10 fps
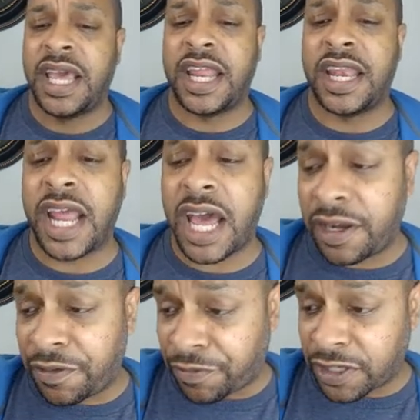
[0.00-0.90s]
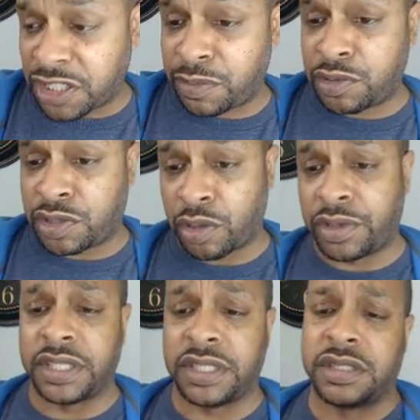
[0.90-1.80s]
and non-fungible
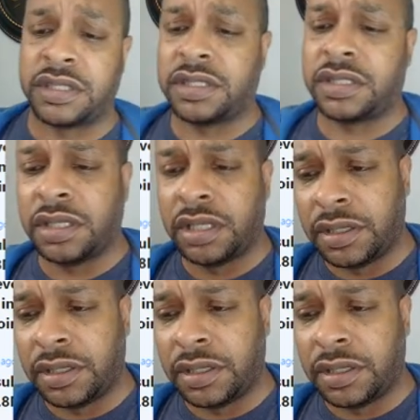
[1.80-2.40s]
tokens.